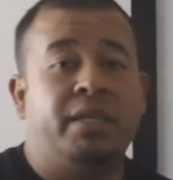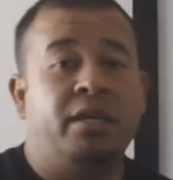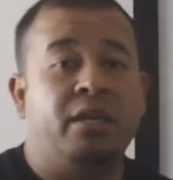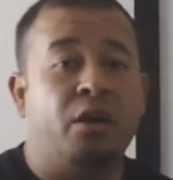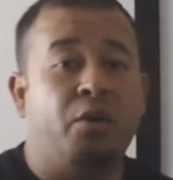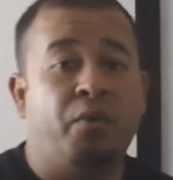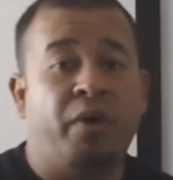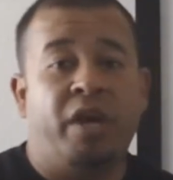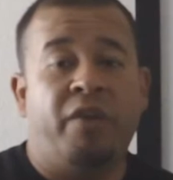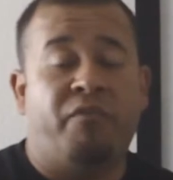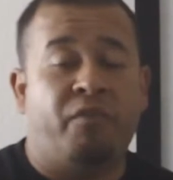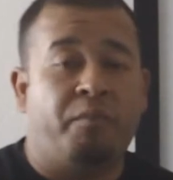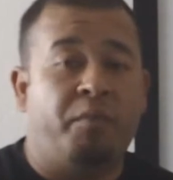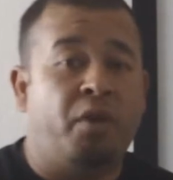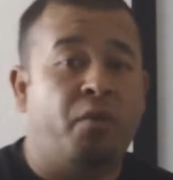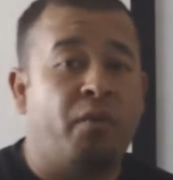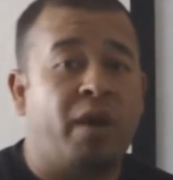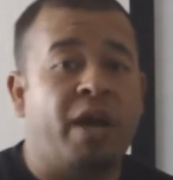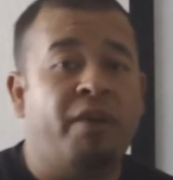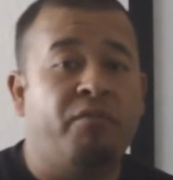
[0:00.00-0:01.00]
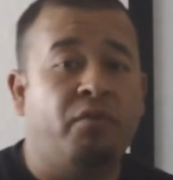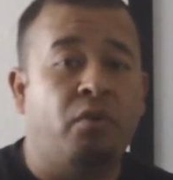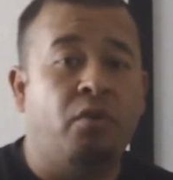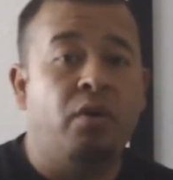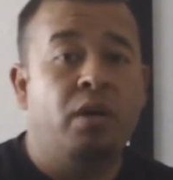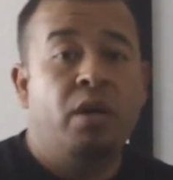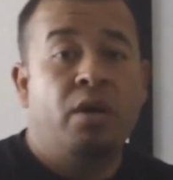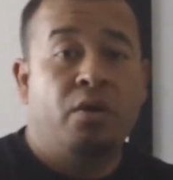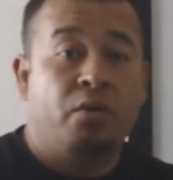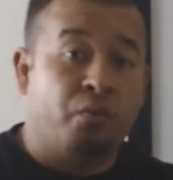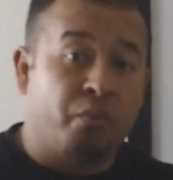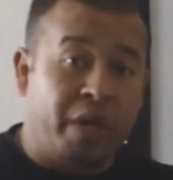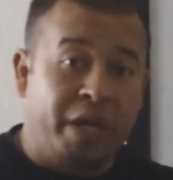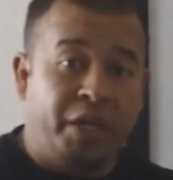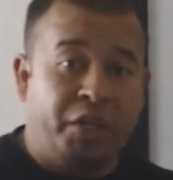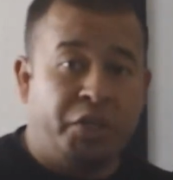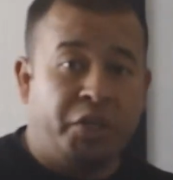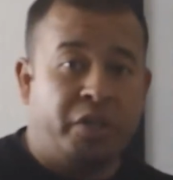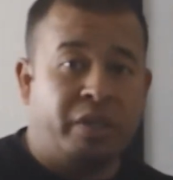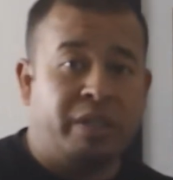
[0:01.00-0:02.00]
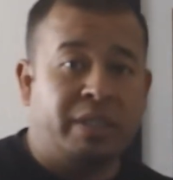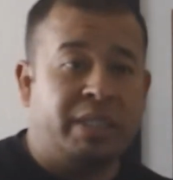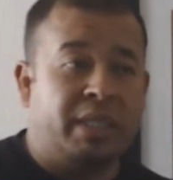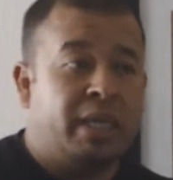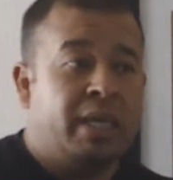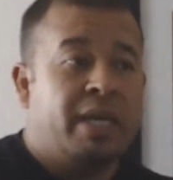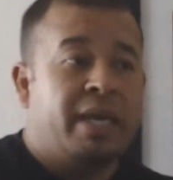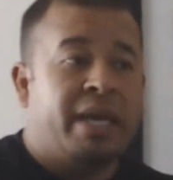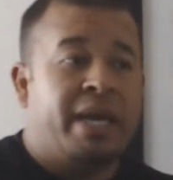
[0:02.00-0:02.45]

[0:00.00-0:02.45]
took away from your rival Rangers.